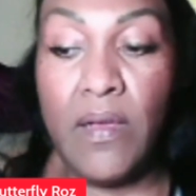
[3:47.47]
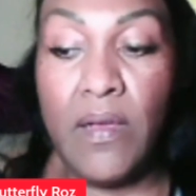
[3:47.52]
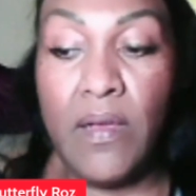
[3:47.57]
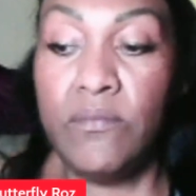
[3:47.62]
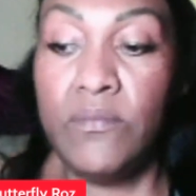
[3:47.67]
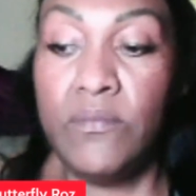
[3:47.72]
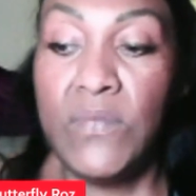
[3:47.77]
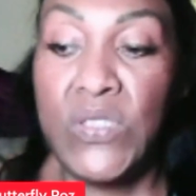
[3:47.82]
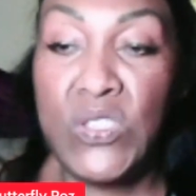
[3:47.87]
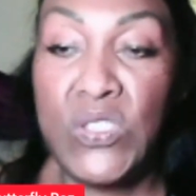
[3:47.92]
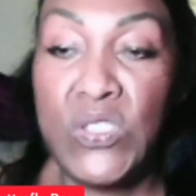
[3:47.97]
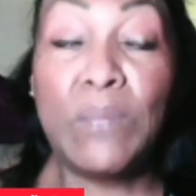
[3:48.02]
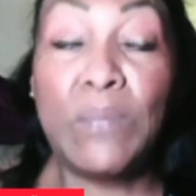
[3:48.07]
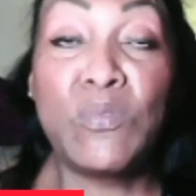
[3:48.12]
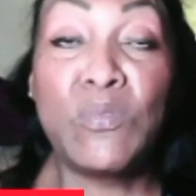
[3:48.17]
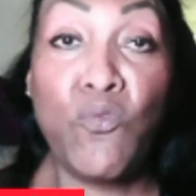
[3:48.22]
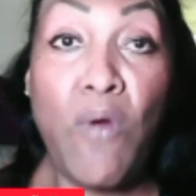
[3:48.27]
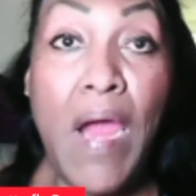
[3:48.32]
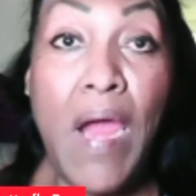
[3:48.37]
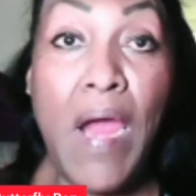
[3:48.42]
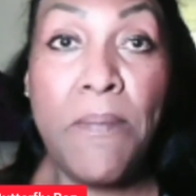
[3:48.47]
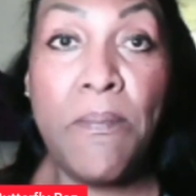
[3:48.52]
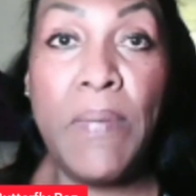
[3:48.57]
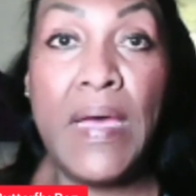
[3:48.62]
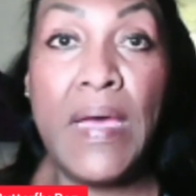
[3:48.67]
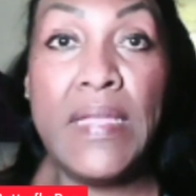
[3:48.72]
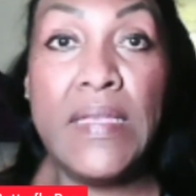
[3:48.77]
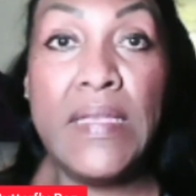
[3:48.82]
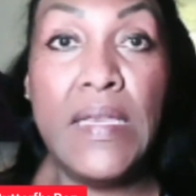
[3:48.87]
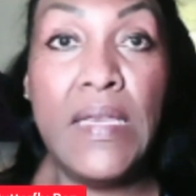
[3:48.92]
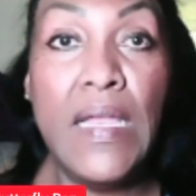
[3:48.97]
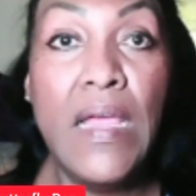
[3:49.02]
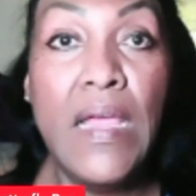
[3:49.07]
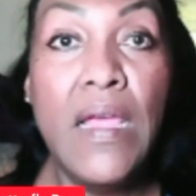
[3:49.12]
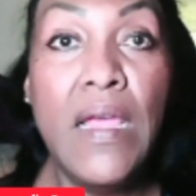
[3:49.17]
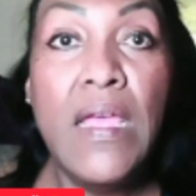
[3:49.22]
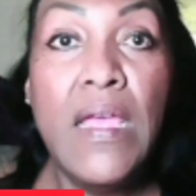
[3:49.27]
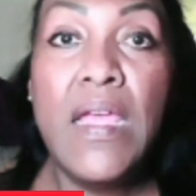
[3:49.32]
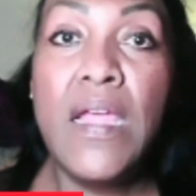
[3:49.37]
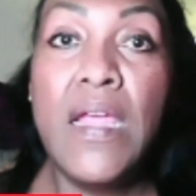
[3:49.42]
subscribe button,
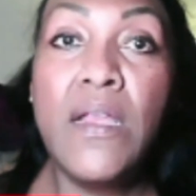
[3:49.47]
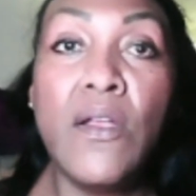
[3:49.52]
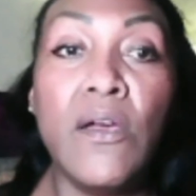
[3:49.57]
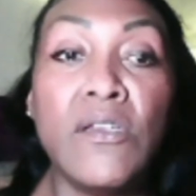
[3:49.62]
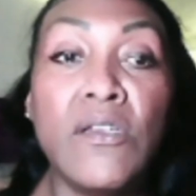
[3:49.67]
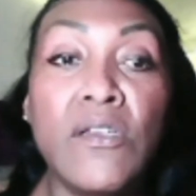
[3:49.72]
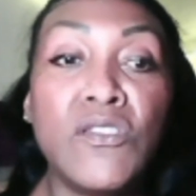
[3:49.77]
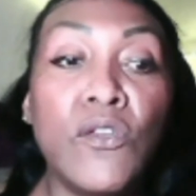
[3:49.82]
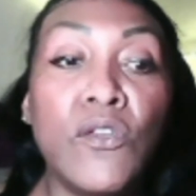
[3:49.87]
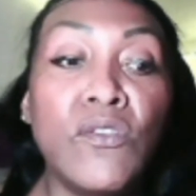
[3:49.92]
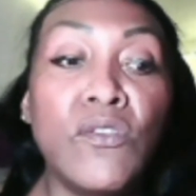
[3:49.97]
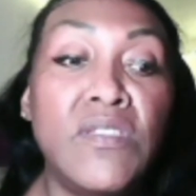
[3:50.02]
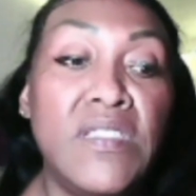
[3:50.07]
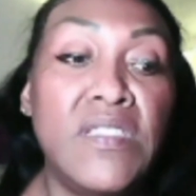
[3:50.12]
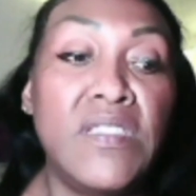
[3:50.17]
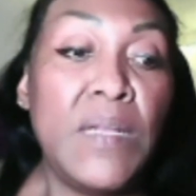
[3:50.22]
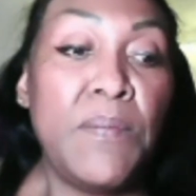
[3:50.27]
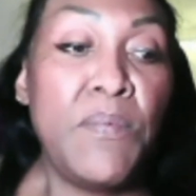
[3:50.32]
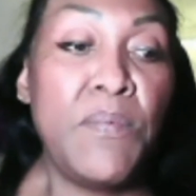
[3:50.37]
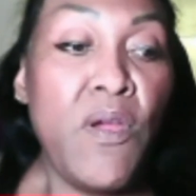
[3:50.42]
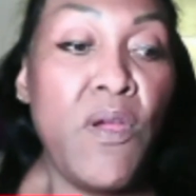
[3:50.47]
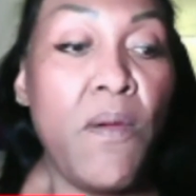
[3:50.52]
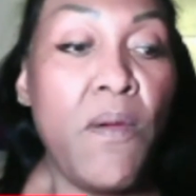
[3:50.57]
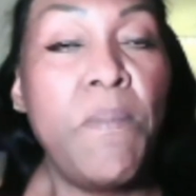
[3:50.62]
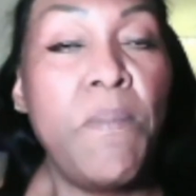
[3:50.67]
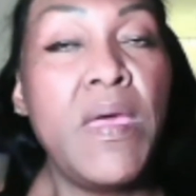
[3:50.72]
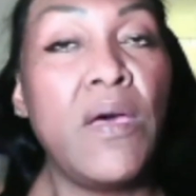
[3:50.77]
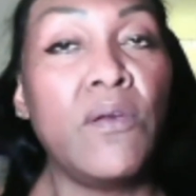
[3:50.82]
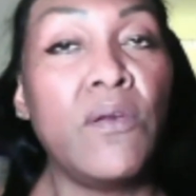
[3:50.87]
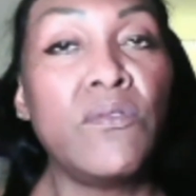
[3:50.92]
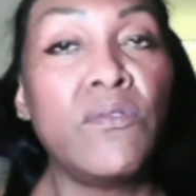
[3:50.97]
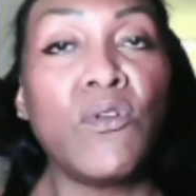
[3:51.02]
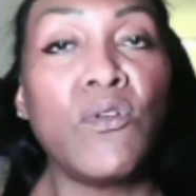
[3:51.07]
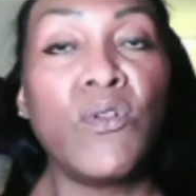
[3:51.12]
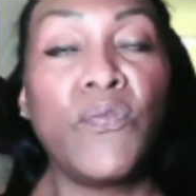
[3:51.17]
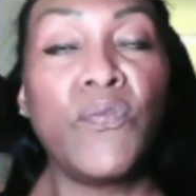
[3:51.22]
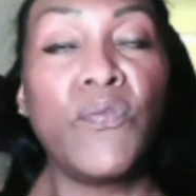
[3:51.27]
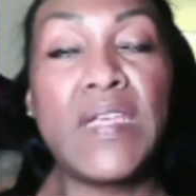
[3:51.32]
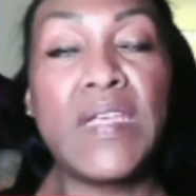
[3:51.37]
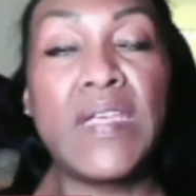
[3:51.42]
and also set up your bell
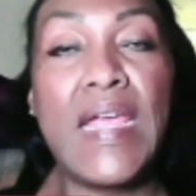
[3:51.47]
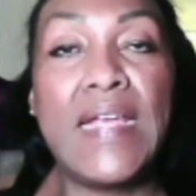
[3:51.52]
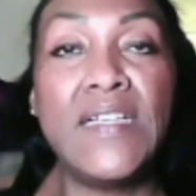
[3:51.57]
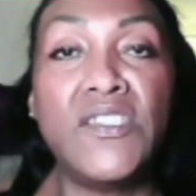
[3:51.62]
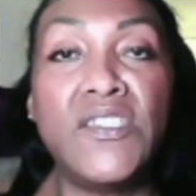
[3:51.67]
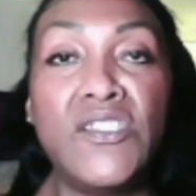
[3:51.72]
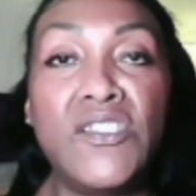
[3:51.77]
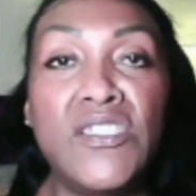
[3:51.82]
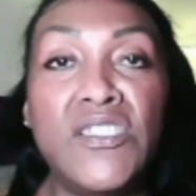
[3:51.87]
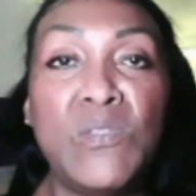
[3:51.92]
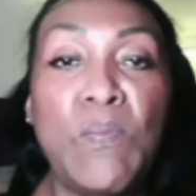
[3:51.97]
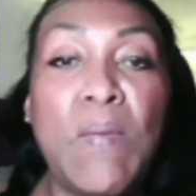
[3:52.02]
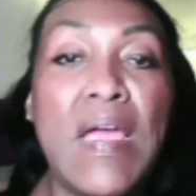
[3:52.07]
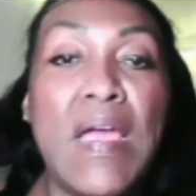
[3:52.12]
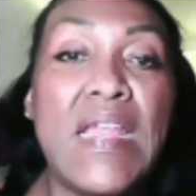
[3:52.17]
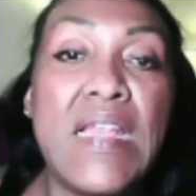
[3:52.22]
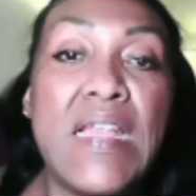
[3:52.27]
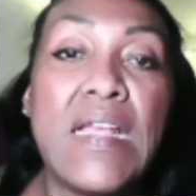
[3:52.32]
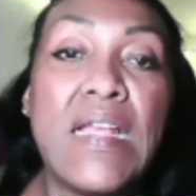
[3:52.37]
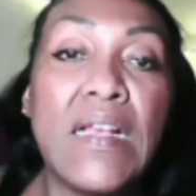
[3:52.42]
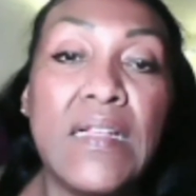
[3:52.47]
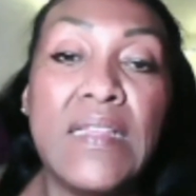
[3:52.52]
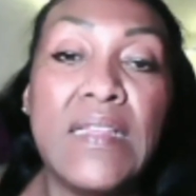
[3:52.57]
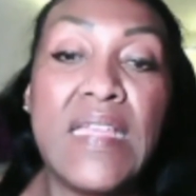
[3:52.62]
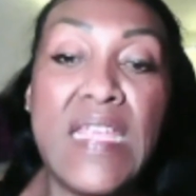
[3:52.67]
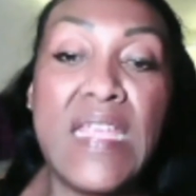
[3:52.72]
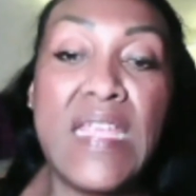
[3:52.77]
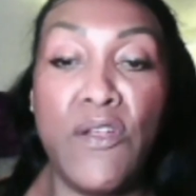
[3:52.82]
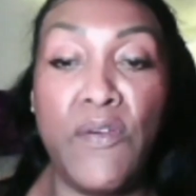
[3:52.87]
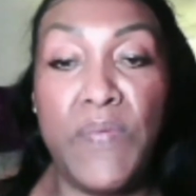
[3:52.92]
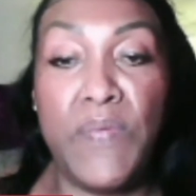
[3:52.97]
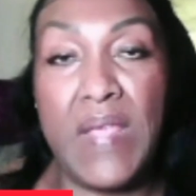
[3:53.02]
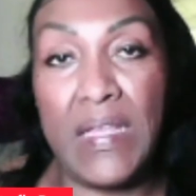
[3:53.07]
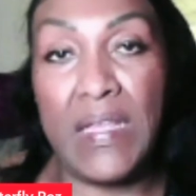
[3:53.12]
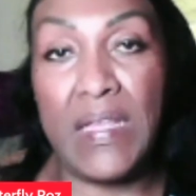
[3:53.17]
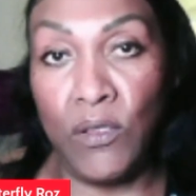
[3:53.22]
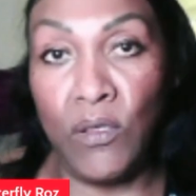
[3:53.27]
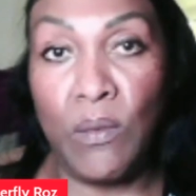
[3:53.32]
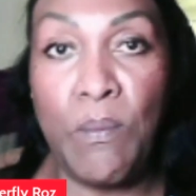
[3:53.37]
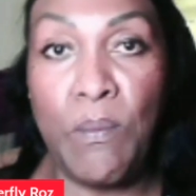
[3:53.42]
notifications by clicking on that little
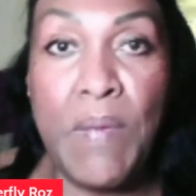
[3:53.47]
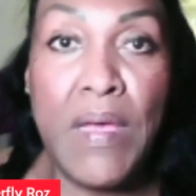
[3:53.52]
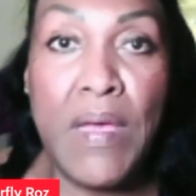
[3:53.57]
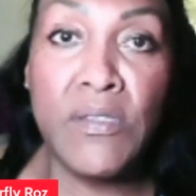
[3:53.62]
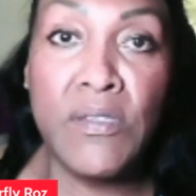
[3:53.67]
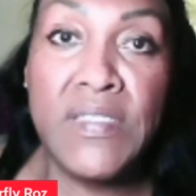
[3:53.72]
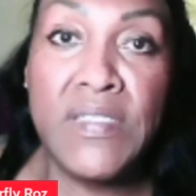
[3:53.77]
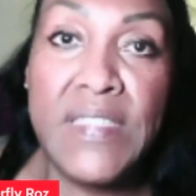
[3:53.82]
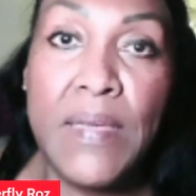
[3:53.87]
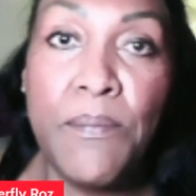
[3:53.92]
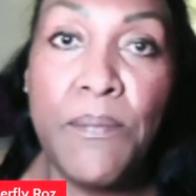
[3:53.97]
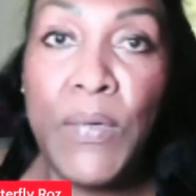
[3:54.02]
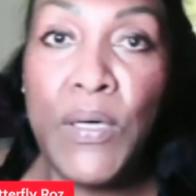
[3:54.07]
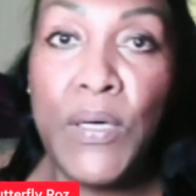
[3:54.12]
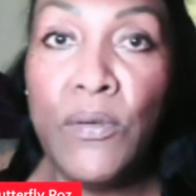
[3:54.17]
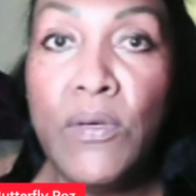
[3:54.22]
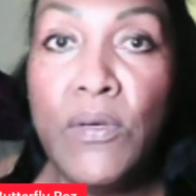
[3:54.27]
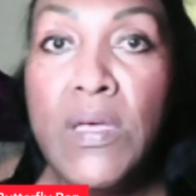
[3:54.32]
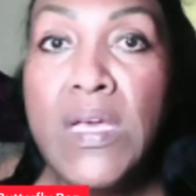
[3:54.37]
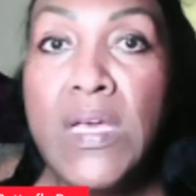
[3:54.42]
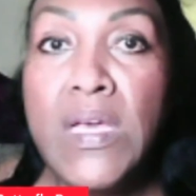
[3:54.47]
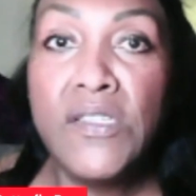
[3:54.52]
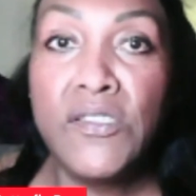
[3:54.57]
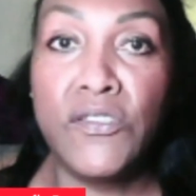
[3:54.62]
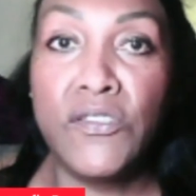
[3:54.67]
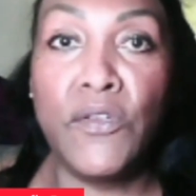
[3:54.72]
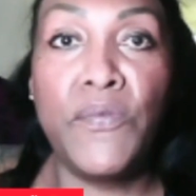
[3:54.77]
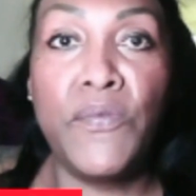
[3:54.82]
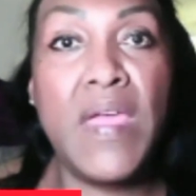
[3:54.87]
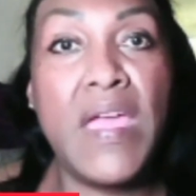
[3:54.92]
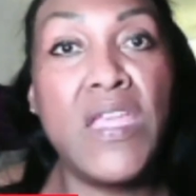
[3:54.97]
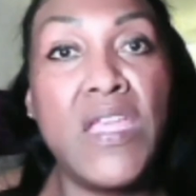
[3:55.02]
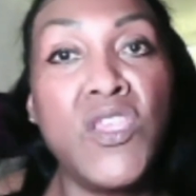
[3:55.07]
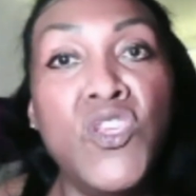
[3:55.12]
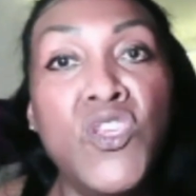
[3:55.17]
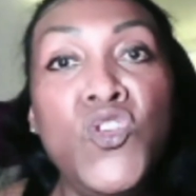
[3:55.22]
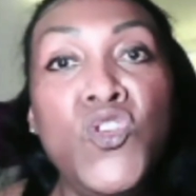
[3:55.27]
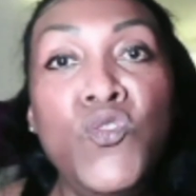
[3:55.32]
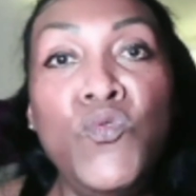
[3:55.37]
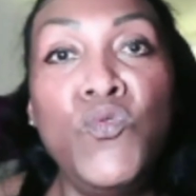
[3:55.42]
bell symbol so that
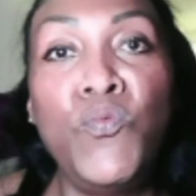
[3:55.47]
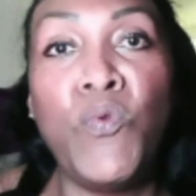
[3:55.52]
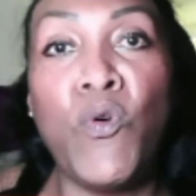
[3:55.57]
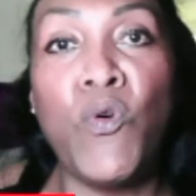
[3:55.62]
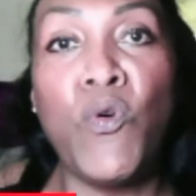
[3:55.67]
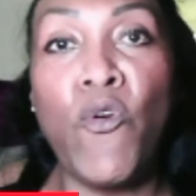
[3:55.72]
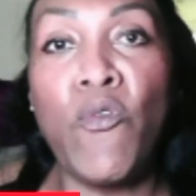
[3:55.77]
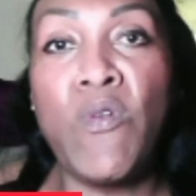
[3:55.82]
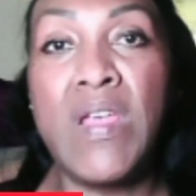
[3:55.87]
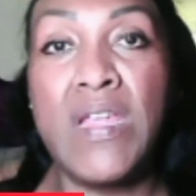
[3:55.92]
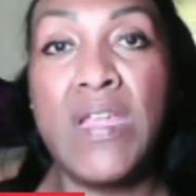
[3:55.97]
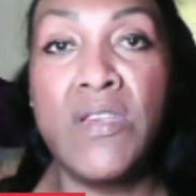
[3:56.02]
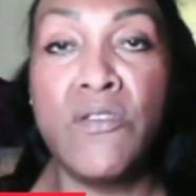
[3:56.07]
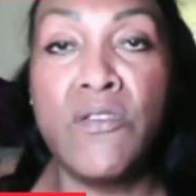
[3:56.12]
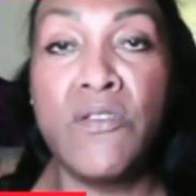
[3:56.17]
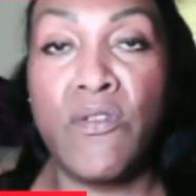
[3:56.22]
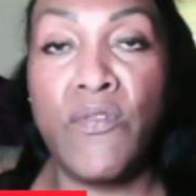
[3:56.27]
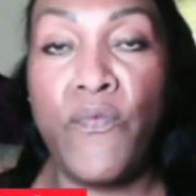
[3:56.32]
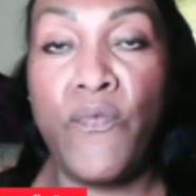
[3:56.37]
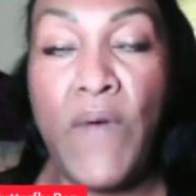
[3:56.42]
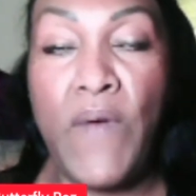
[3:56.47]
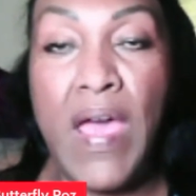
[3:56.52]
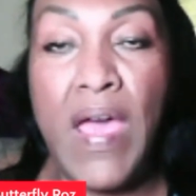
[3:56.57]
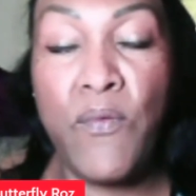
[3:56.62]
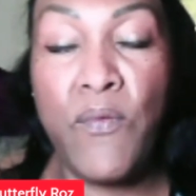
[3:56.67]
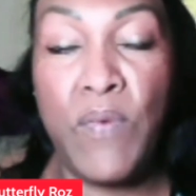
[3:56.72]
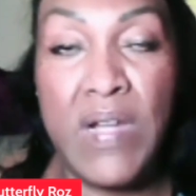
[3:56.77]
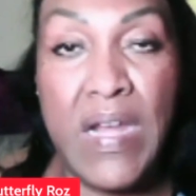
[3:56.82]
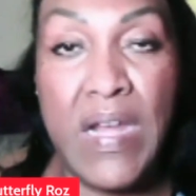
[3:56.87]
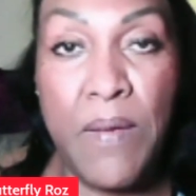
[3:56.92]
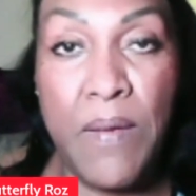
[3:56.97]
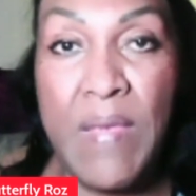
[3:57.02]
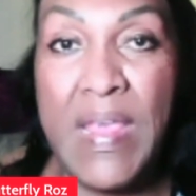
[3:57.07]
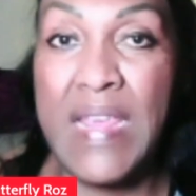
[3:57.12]
you will get notified when I